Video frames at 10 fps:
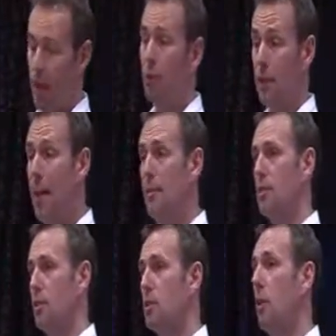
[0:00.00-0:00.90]
I would have
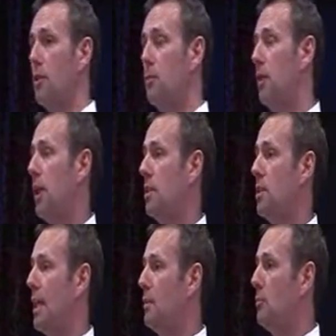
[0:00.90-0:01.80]
to knock the price
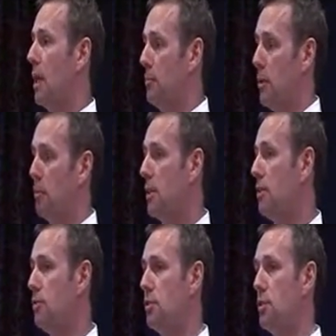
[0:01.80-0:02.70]
down by probably
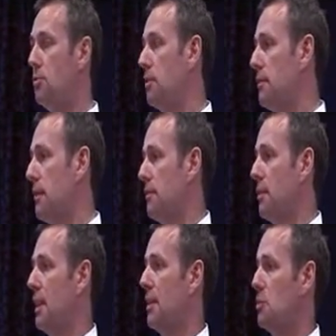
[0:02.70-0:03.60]

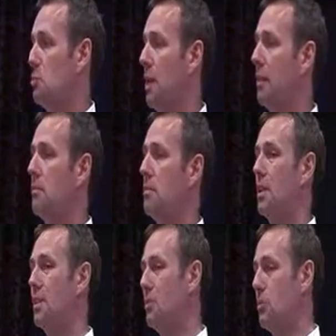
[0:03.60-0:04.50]
£150,000,
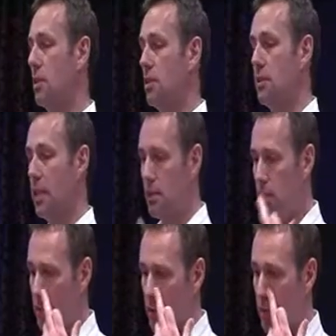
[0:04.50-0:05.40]
and I didn't want to do that
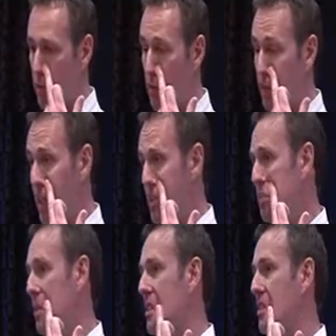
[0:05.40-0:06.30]
to her. So I think that's
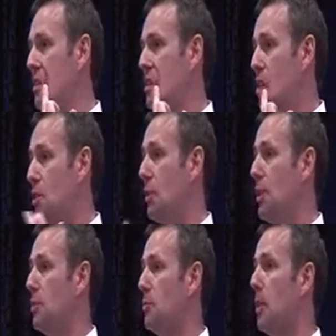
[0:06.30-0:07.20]
the best
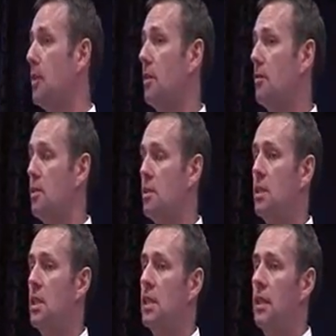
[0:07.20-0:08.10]
situation for both of us.
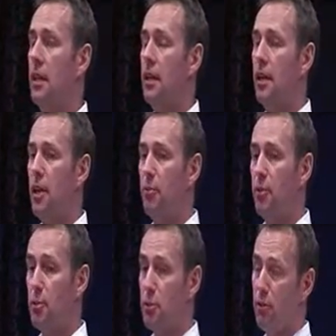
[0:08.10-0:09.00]

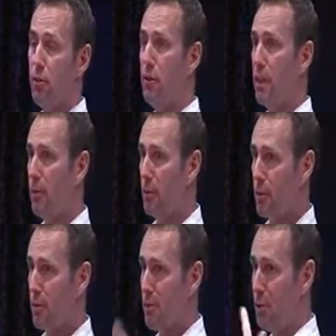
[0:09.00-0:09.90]
There was another thing I
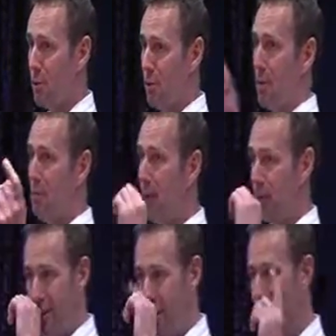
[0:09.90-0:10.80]
wanted to talk about, but
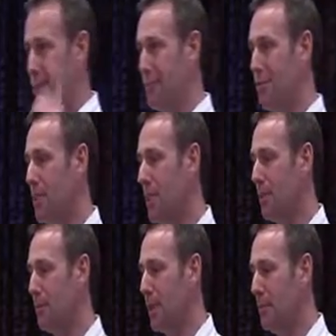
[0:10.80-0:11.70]
I think I've run out of
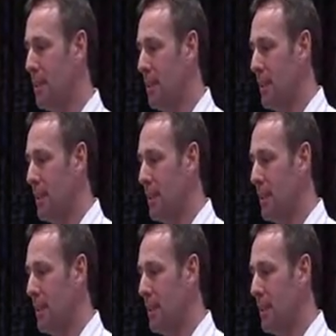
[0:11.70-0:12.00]
time now.